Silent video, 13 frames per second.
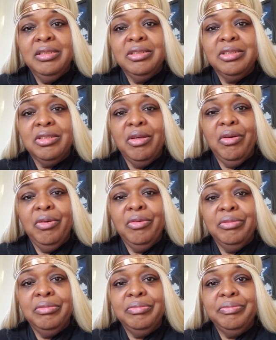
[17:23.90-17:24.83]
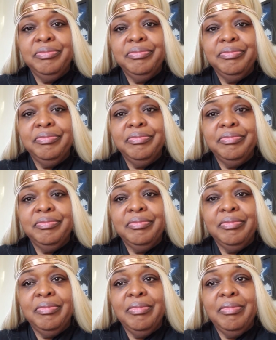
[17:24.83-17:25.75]
So
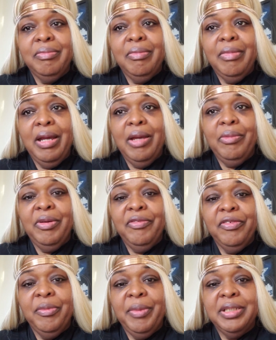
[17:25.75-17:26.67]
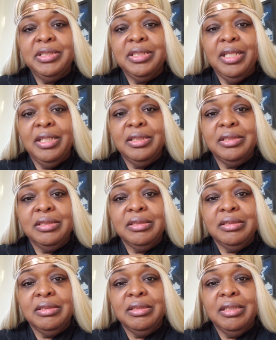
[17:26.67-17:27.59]
I went for my tests,